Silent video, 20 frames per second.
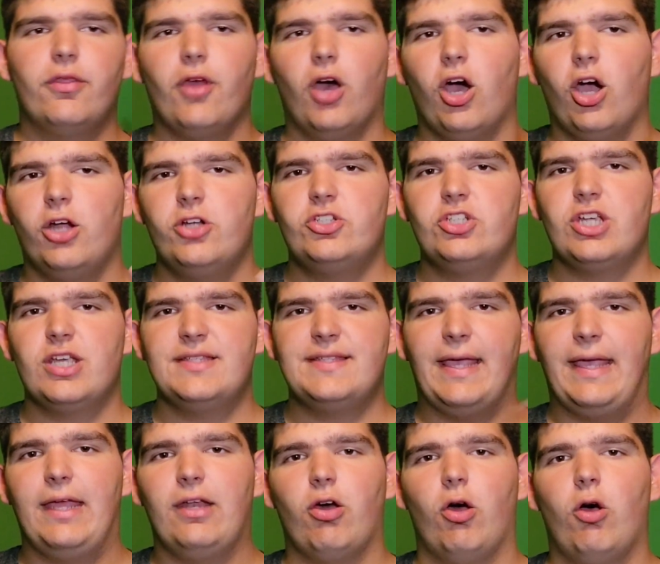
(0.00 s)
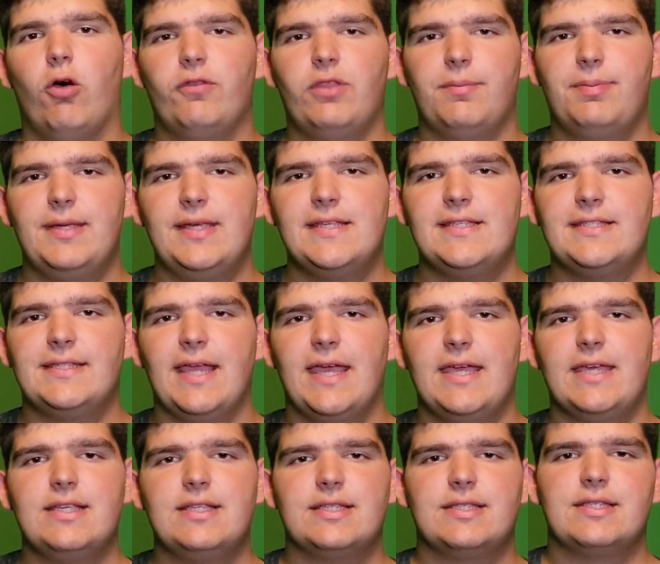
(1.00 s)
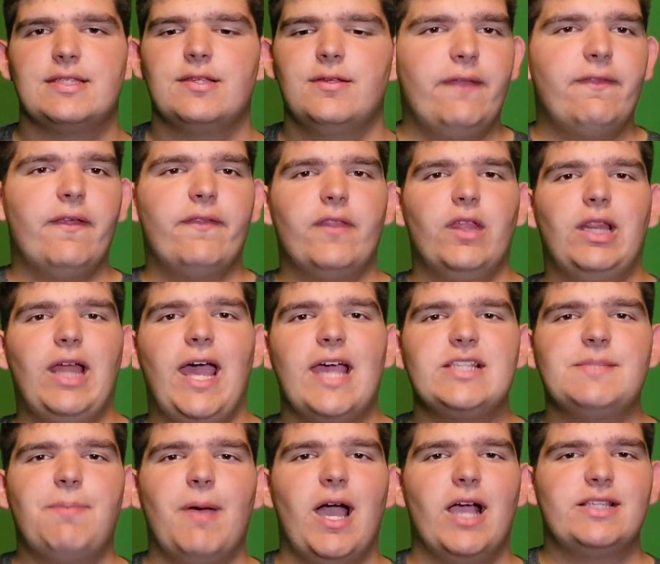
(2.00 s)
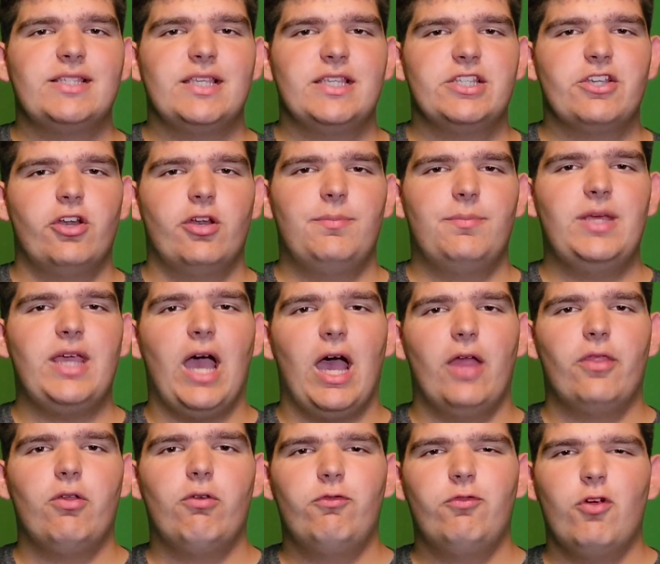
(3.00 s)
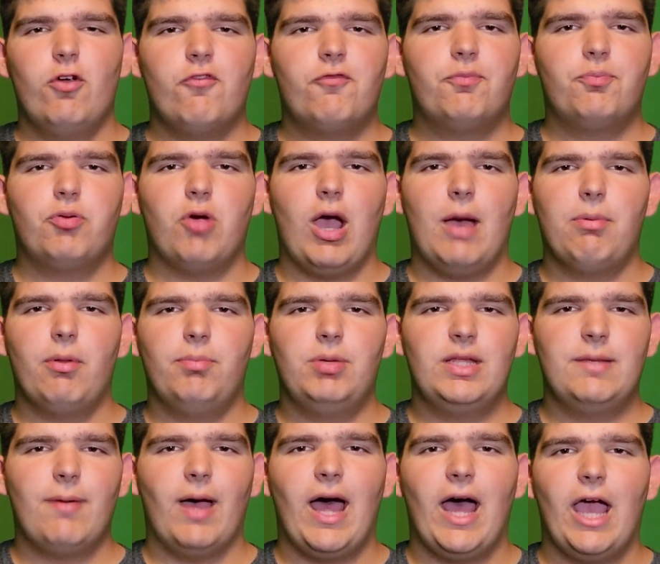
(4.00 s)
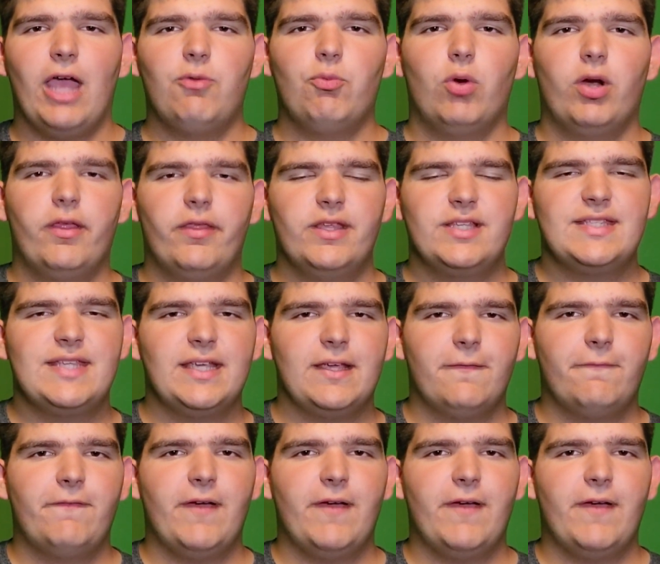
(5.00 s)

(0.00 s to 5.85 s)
the arches and all of the P stakes. And then the last box is going to be on the roof, probably behind one of the singing